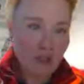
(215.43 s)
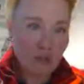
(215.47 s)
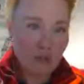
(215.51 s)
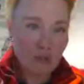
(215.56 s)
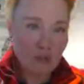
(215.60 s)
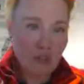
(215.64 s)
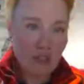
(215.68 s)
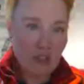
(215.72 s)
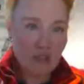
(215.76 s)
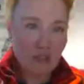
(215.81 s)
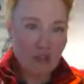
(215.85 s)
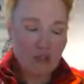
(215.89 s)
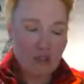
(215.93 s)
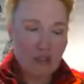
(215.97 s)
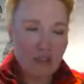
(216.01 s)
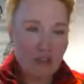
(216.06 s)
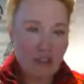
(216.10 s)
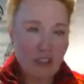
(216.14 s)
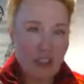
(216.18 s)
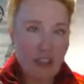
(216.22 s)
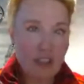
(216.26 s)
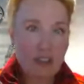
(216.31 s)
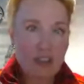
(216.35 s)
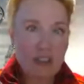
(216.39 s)
of
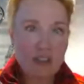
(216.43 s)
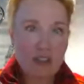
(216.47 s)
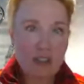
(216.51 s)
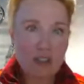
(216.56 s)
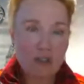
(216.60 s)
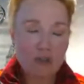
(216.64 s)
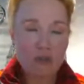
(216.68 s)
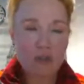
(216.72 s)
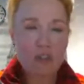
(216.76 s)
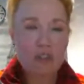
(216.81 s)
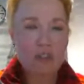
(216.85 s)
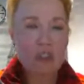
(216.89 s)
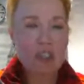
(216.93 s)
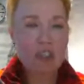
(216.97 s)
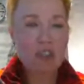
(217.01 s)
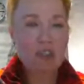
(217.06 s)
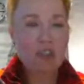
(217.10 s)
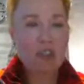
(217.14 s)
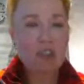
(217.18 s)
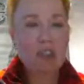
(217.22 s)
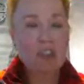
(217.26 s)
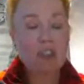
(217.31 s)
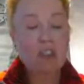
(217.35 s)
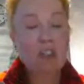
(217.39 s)

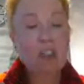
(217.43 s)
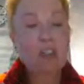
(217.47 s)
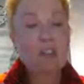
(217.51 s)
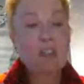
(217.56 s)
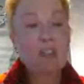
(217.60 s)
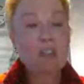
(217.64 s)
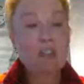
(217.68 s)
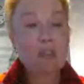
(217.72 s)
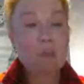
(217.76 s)
decentralization into